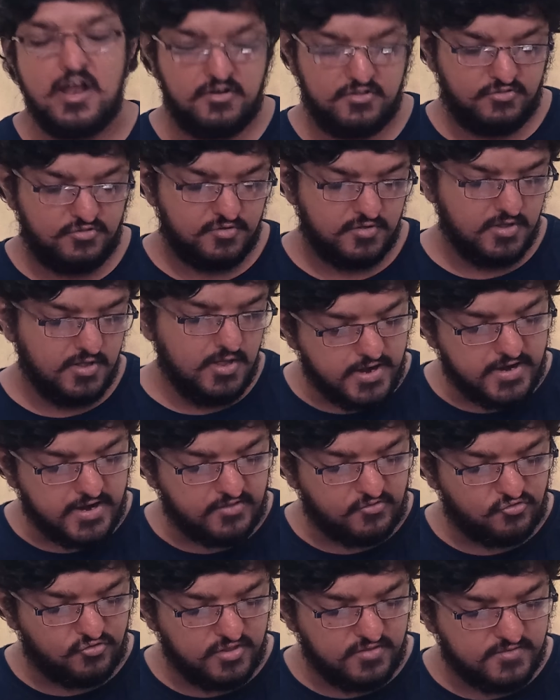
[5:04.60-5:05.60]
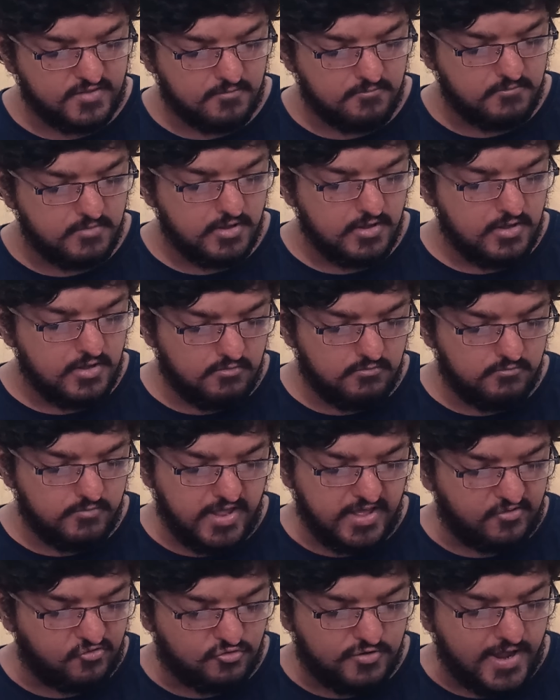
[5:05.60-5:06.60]
Earth. Let us see some
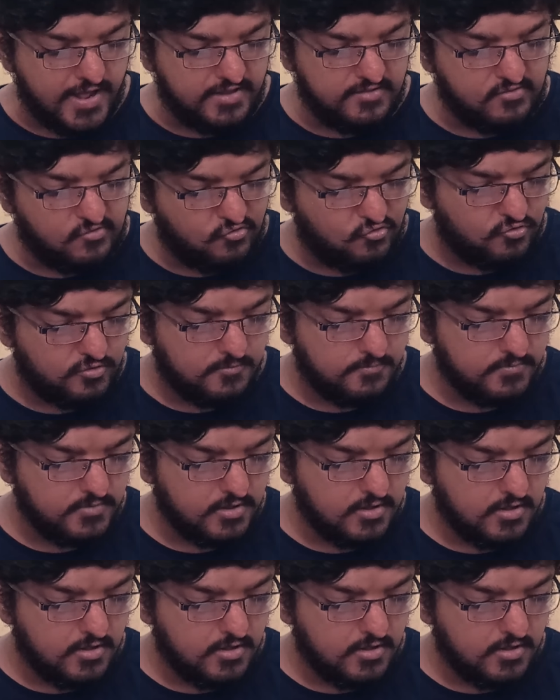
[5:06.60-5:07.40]
next lines.